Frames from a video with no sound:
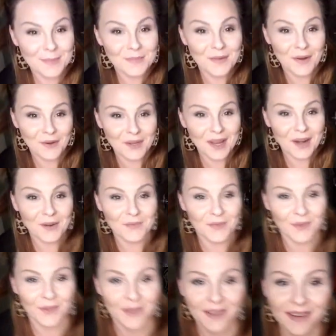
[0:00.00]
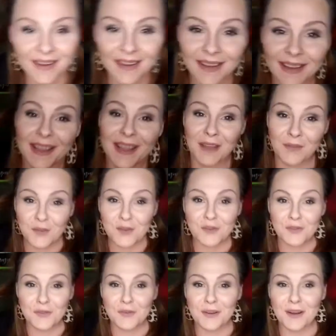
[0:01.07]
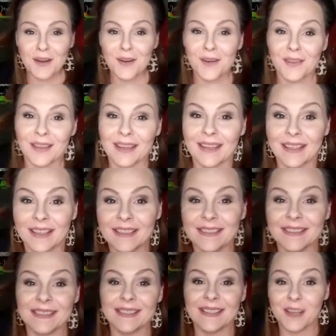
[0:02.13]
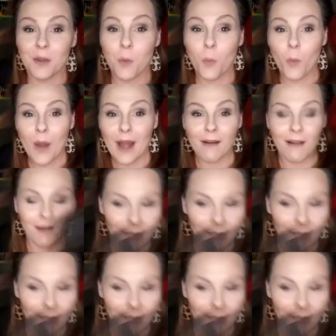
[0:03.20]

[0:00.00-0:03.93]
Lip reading: be very careful. If you're new to curling, wear a